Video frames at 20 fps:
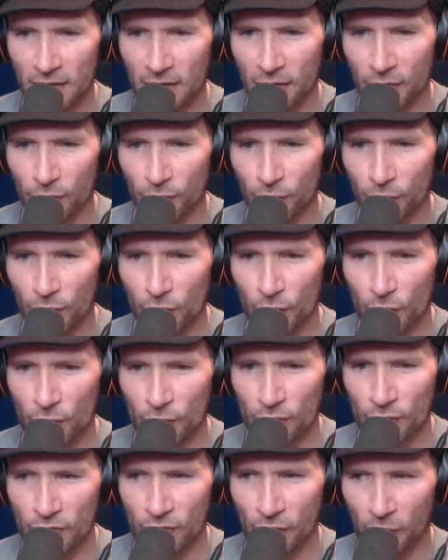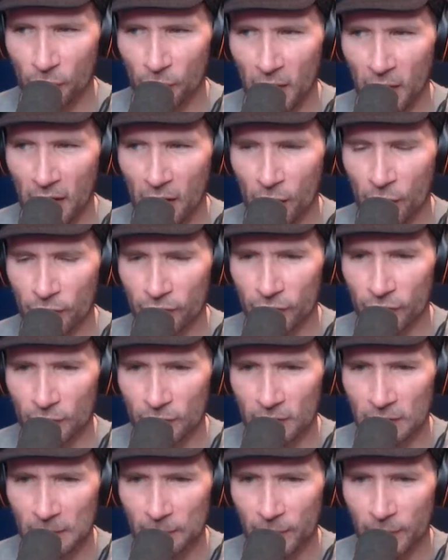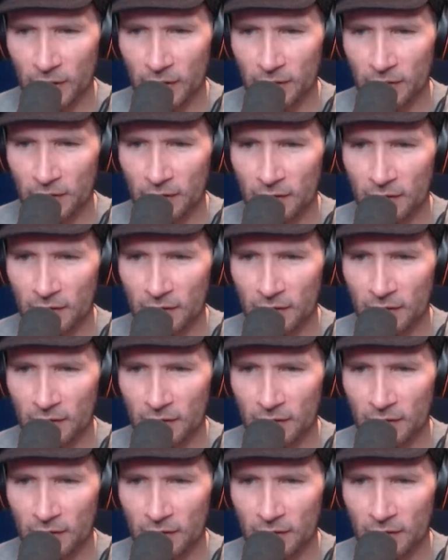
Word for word: of cruise around for a little bit.